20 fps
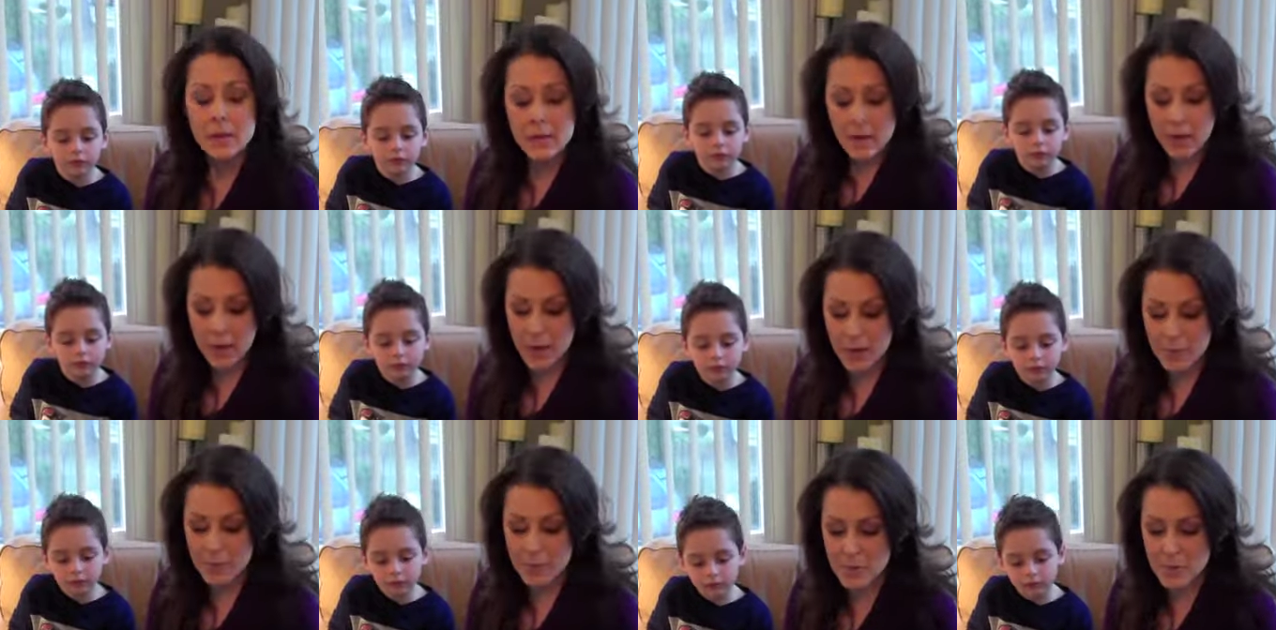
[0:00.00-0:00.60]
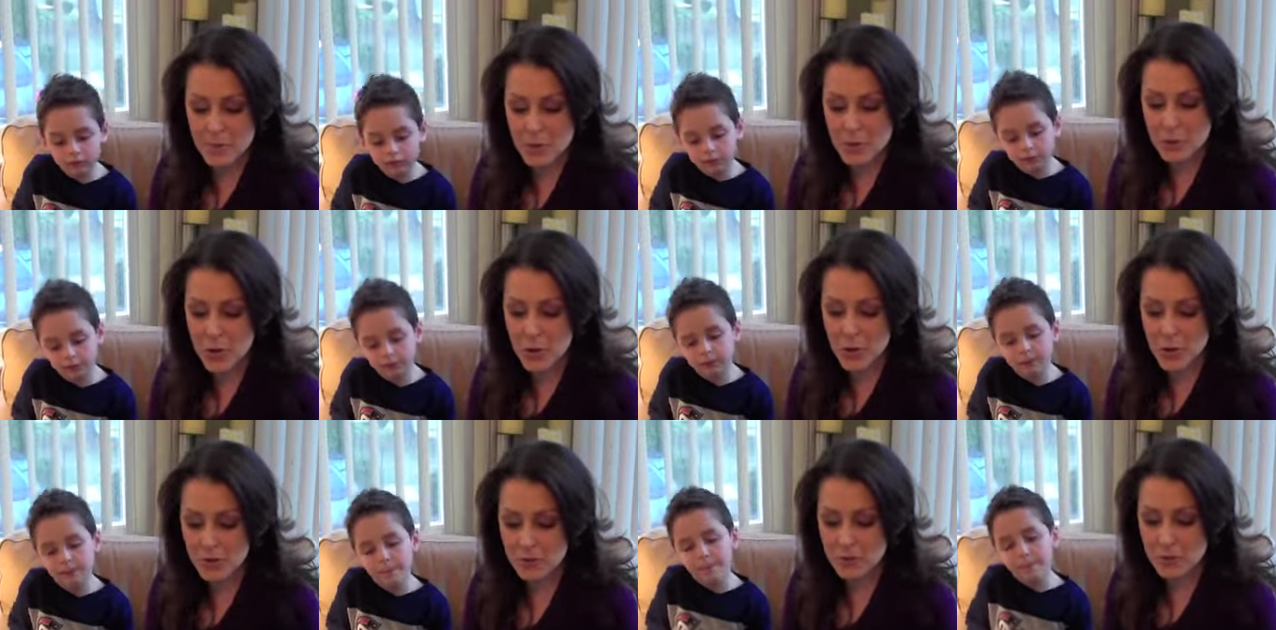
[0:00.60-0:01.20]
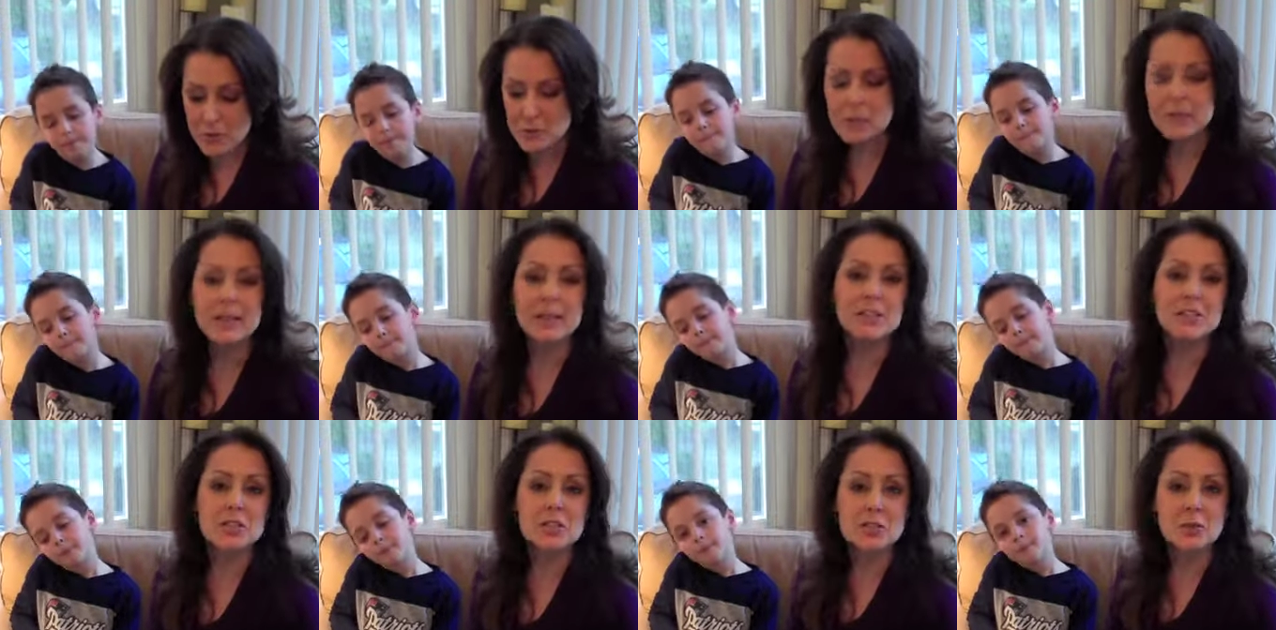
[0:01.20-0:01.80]
Speaker 1: Um, so if you would like
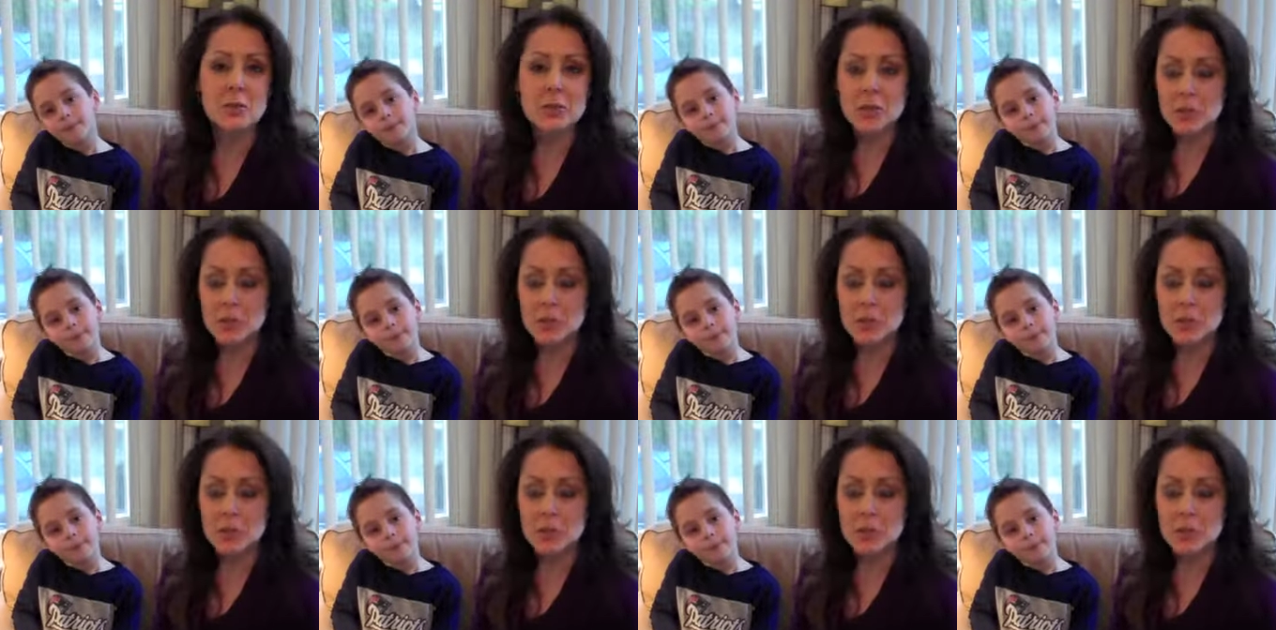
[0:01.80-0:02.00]
to do it,